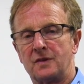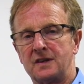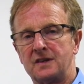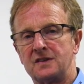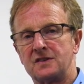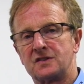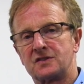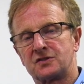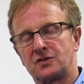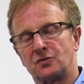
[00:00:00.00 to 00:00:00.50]

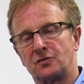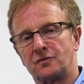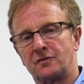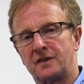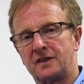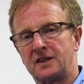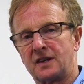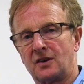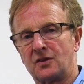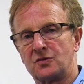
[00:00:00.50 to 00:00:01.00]
these short
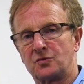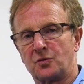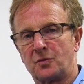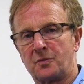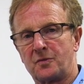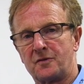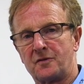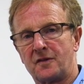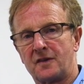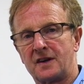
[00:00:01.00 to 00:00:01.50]
videos will
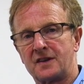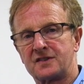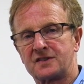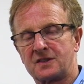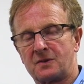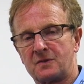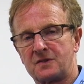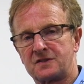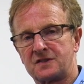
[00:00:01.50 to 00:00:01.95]
provide some